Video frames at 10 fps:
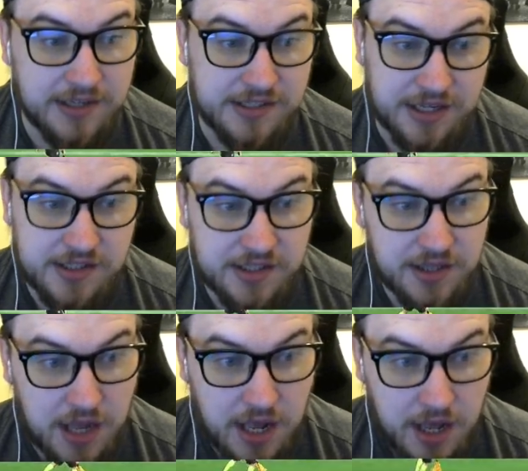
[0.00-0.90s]
season,
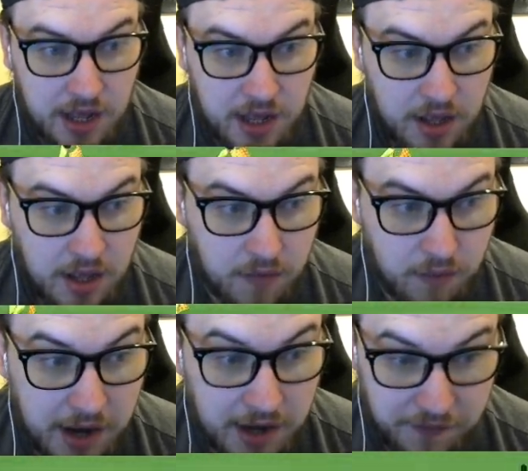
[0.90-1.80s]
that I
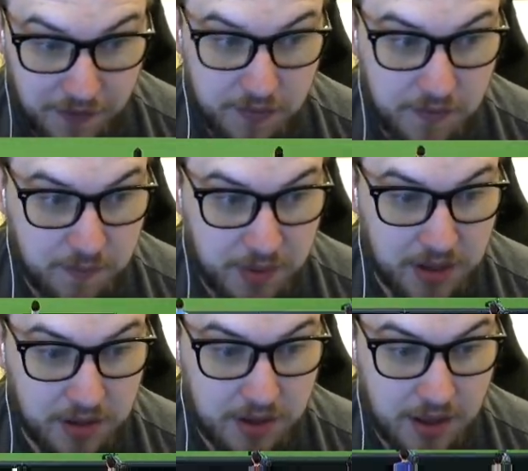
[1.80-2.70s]
really think we've
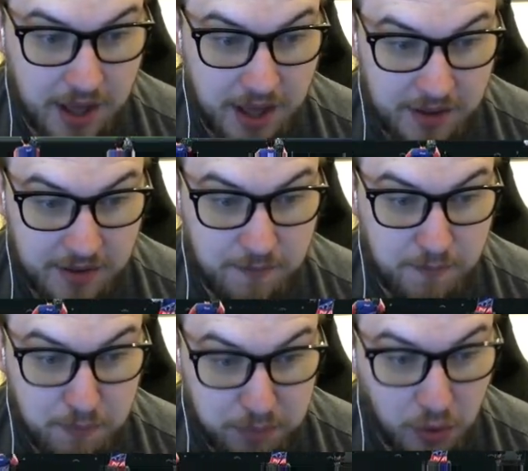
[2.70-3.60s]
built a
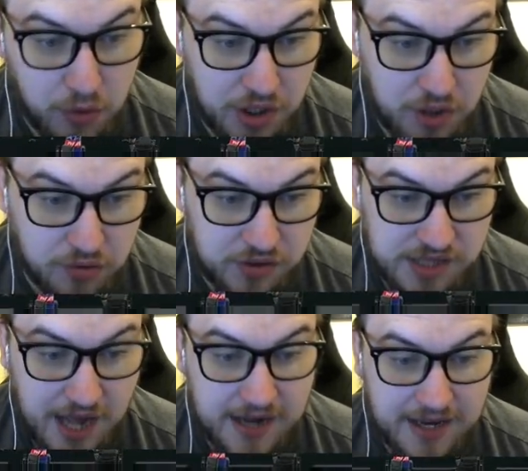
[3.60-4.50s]
bloody good
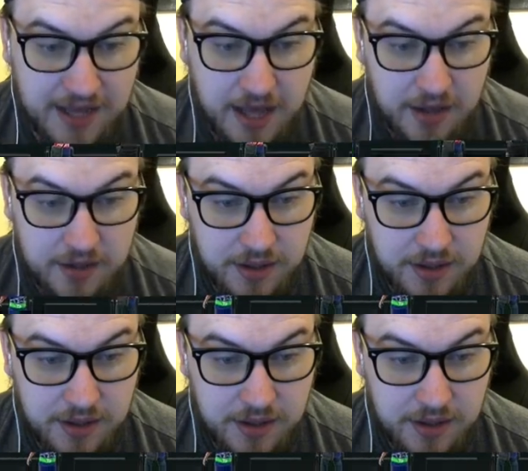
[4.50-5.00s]
side here.